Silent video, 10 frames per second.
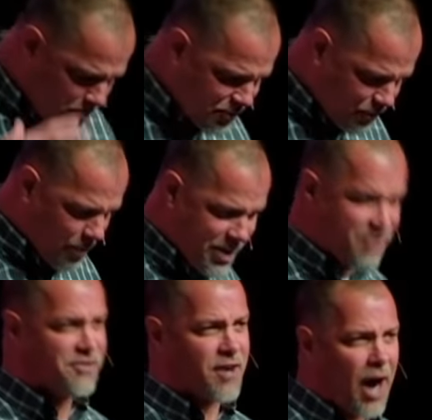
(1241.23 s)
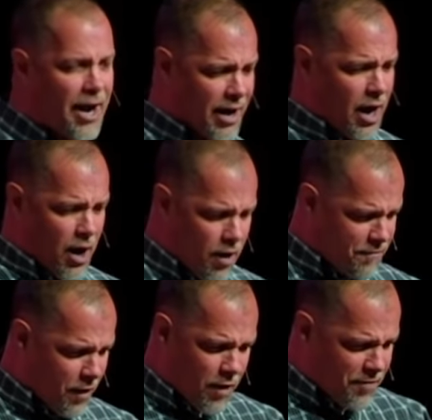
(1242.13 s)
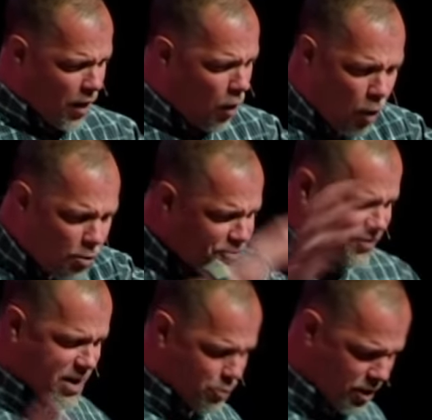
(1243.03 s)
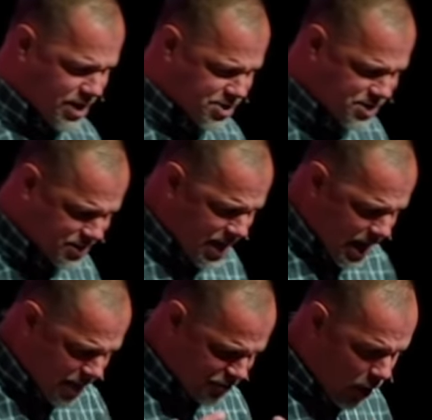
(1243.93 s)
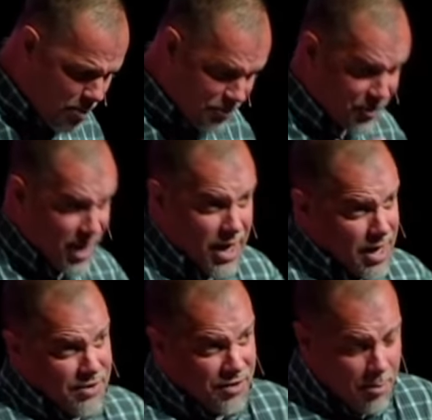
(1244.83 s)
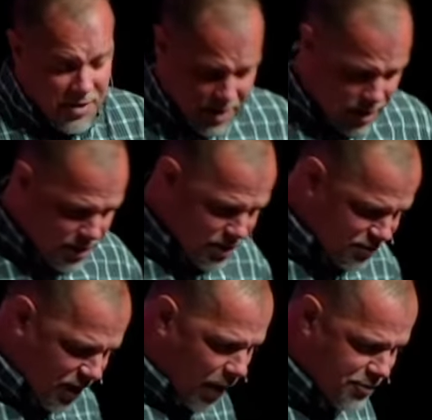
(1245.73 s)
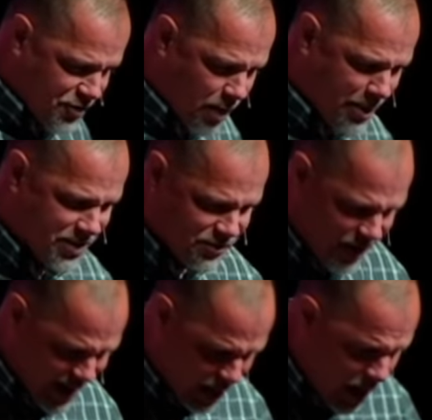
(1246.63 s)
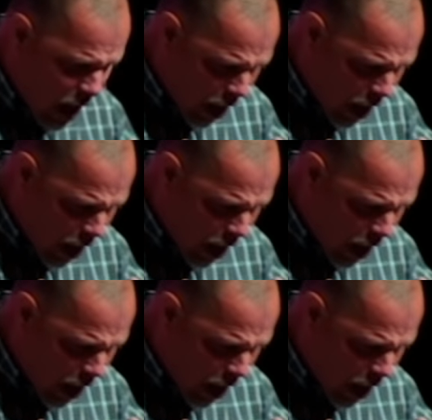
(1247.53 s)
from his gut of, of the whole scene where he just, it's almost, in, in some of the, the scholars talk about it's like a, a